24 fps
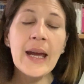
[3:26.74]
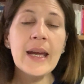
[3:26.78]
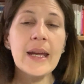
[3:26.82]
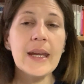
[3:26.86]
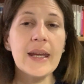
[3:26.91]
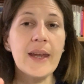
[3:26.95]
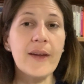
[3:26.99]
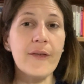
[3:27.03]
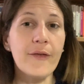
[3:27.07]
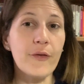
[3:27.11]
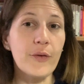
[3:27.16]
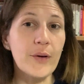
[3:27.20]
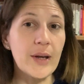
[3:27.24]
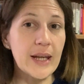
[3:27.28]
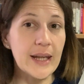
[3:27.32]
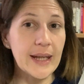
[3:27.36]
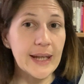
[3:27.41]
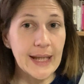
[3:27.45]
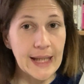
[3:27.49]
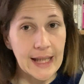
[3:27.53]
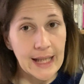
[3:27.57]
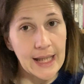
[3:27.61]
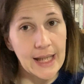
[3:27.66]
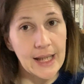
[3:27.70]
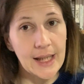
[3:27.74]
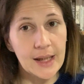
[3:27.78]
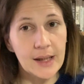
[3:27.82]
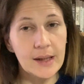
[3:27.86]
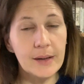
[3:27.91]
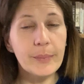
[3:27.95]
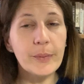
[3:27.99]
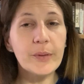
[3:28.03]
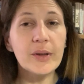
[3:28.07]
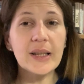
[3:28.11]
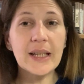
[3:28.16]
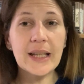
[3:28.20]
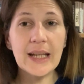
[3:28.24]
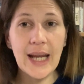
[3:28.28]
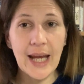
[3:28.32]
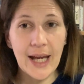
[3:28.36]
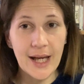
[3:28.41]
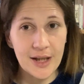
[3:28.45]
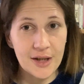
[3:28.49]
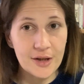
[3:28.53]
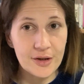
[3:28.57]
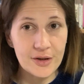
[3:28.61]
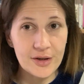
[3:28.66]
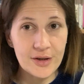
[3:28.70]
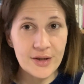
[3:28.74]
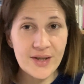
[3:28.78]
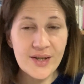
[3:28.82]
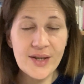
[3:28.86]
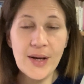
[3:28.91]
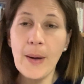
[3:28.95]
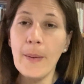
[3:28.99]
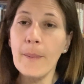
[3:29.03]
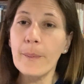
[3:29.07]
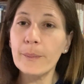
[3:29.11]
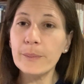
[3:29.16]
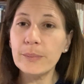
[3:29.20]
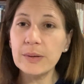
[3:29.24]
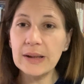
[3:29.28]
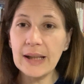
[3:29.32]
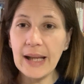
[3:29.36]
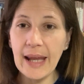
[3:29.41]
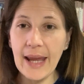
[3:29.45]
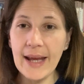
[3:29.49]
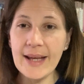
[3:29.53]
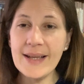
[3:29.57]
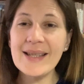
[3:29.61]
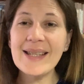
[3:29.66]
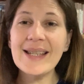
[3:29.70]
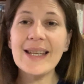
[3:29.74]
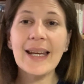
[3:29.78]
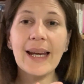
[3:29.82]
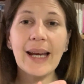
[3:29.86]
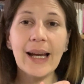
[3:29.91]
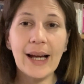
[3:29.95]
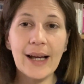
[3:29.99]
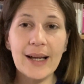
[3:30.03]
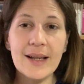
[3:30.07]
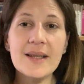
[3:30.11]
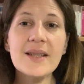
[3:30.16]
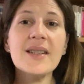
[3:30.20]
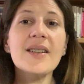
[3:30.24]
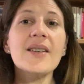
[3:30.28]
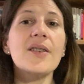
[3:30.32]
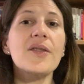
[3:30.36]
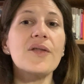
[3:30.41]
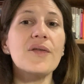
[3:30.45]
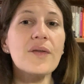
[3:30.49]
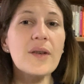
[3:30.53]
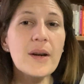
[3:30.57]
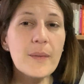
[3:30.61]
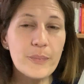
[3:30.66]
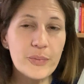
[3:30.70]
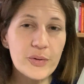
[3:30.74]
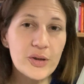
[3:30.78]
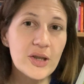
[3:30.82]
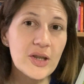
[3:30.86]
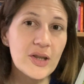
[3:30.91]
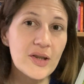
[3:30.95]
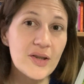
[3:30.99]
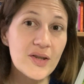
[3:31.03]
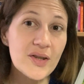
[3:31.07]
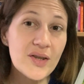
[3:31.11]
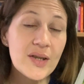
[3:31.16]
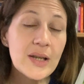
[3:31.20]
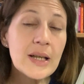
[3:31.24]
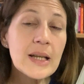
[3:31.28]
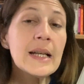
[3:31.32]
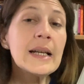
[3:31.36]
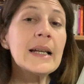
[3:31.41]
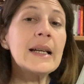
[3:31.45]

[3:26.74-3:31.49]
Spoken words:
If we kill pollinators, plants can't reproduce.